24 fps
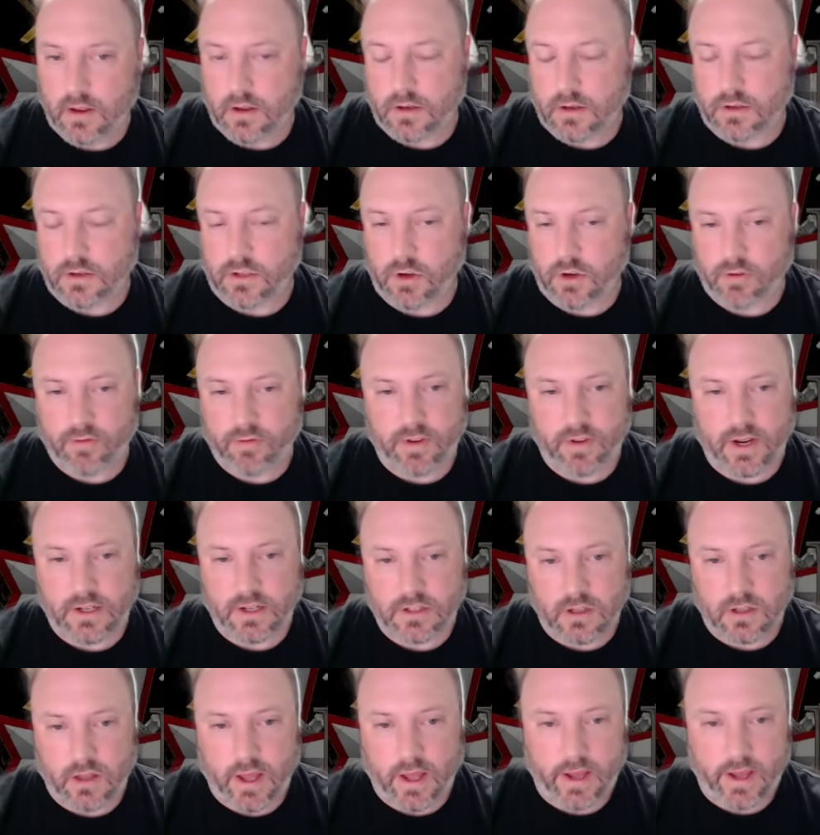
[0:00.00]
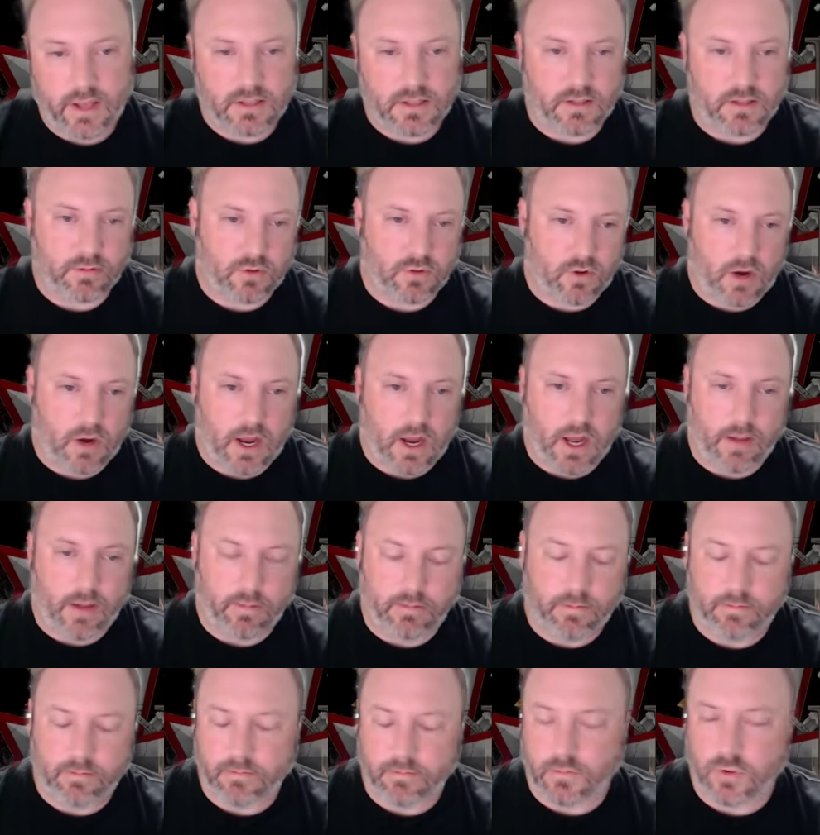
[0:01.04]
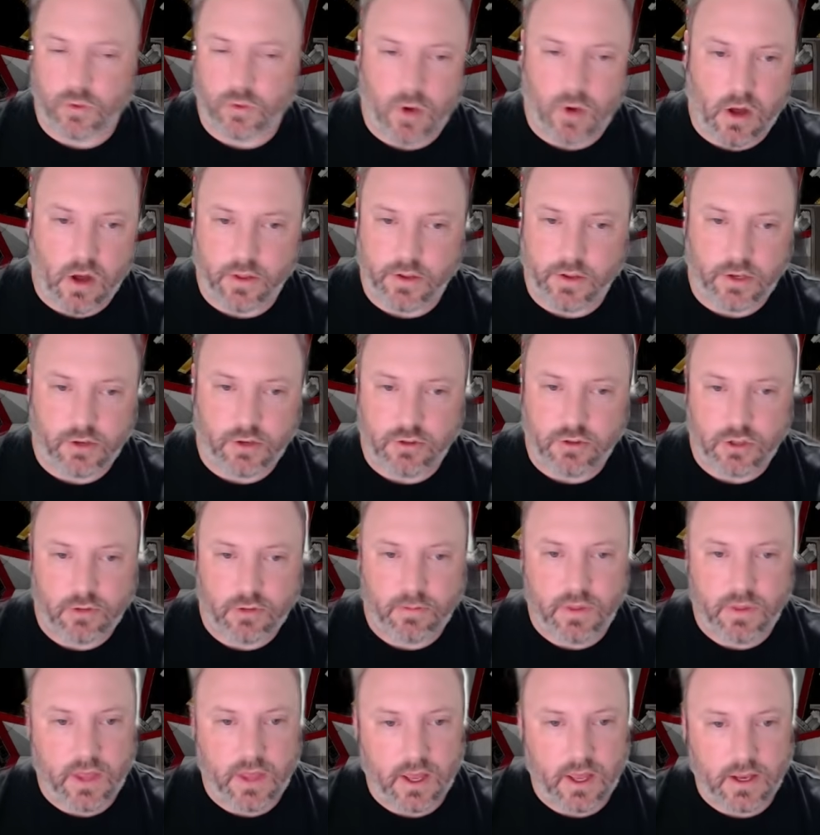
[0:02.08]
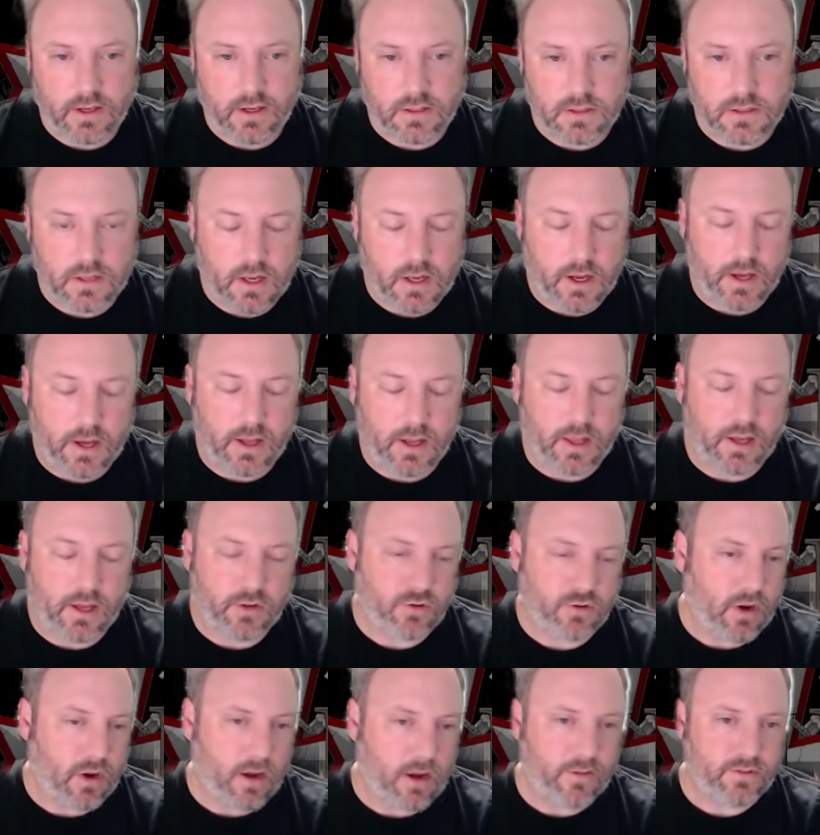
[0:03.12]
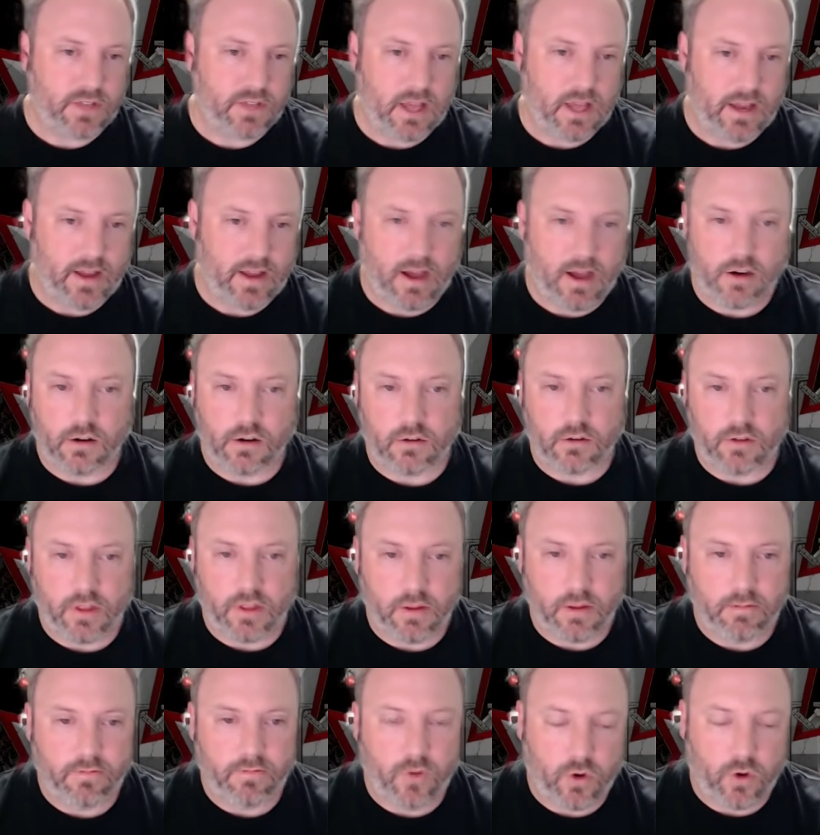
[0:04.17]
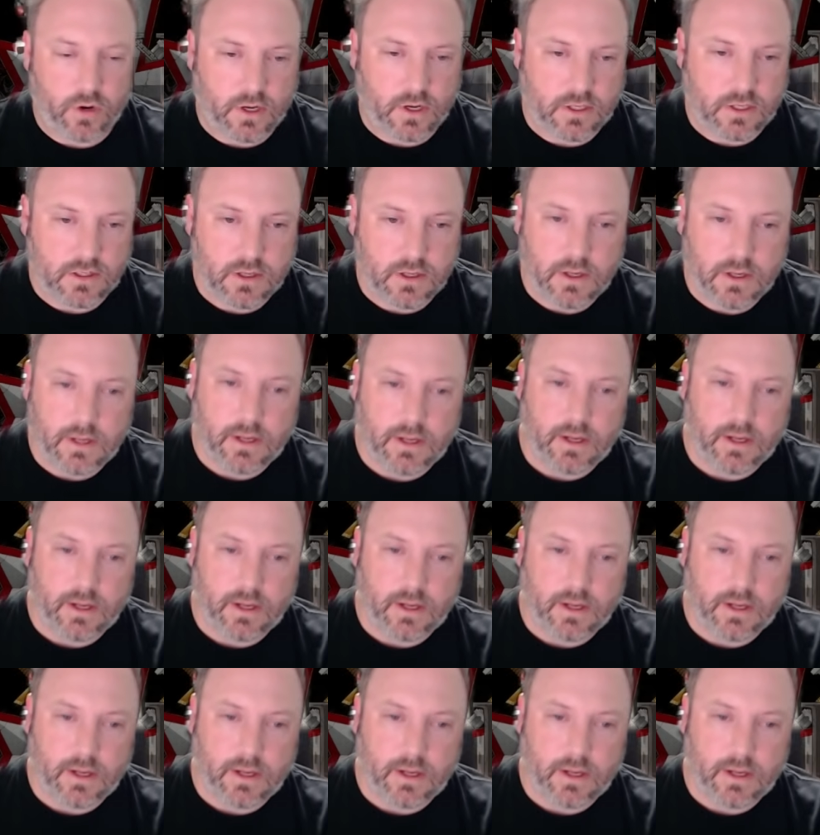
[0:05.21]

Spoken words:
Don't forget to like, subscribe, do all the YouTube things that drives that algorithm for us.